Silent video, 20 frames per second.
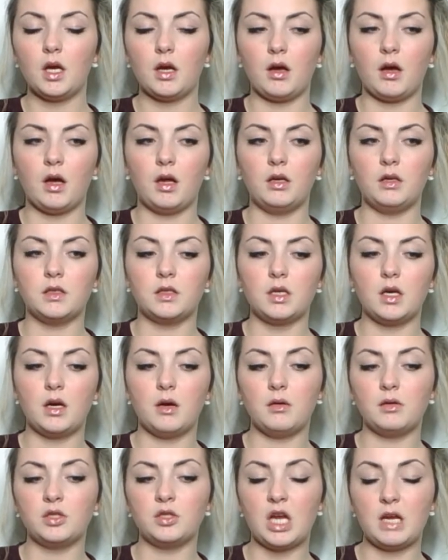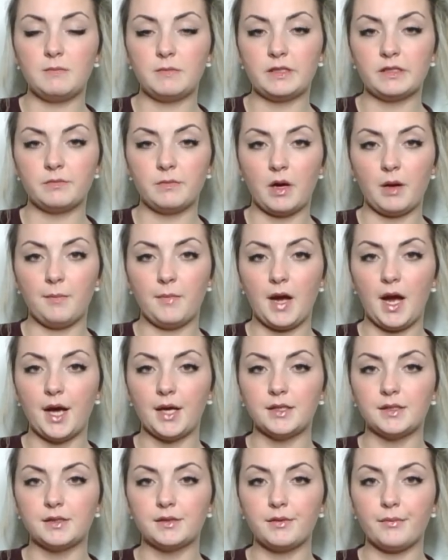And James's mum
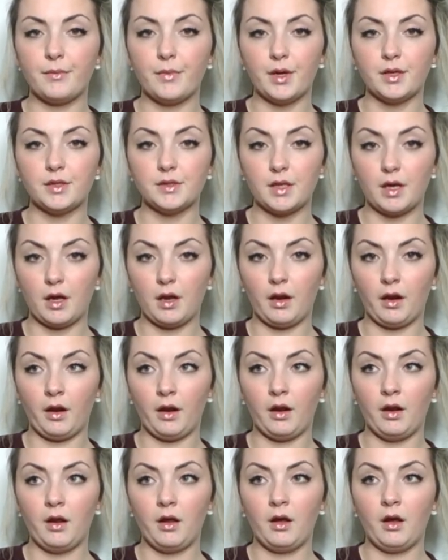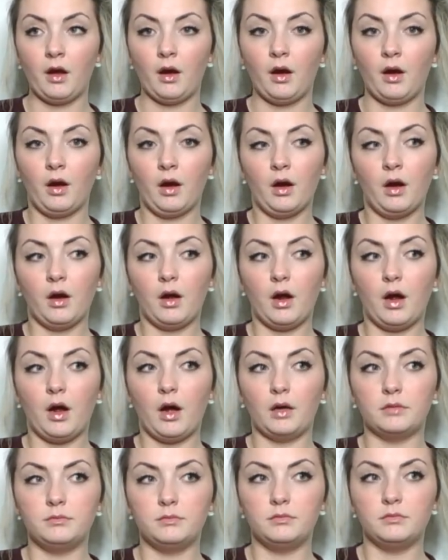has my son
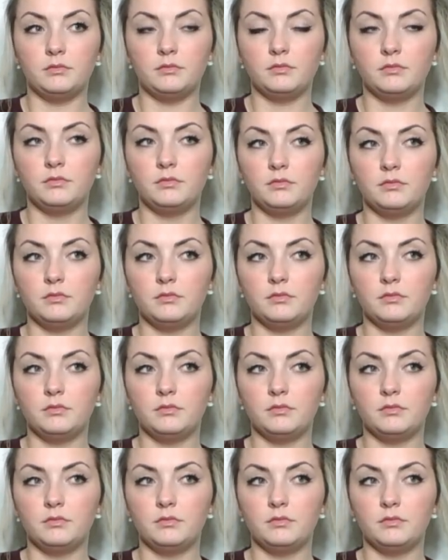um,